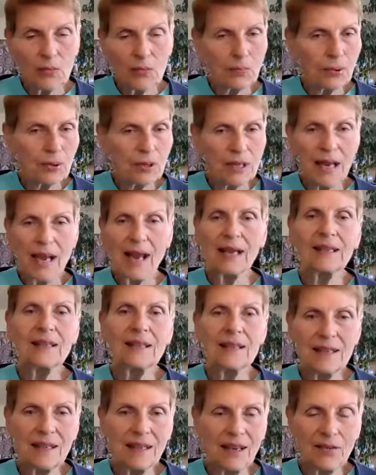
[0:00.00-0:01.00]

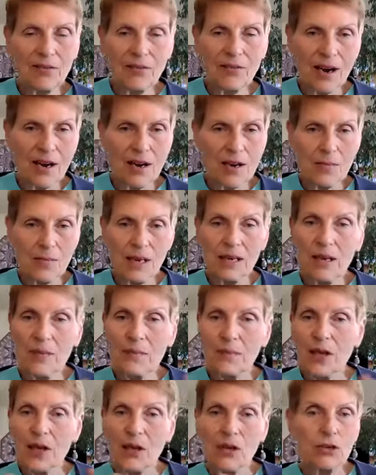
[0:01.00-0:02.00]
protected environment
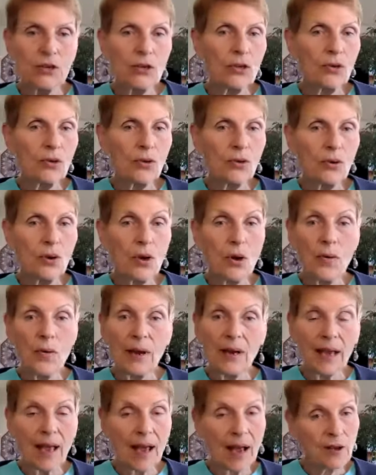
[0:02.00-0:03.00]
to
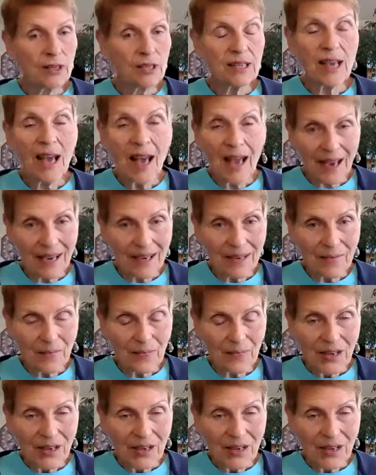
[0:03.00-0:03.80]
going outside,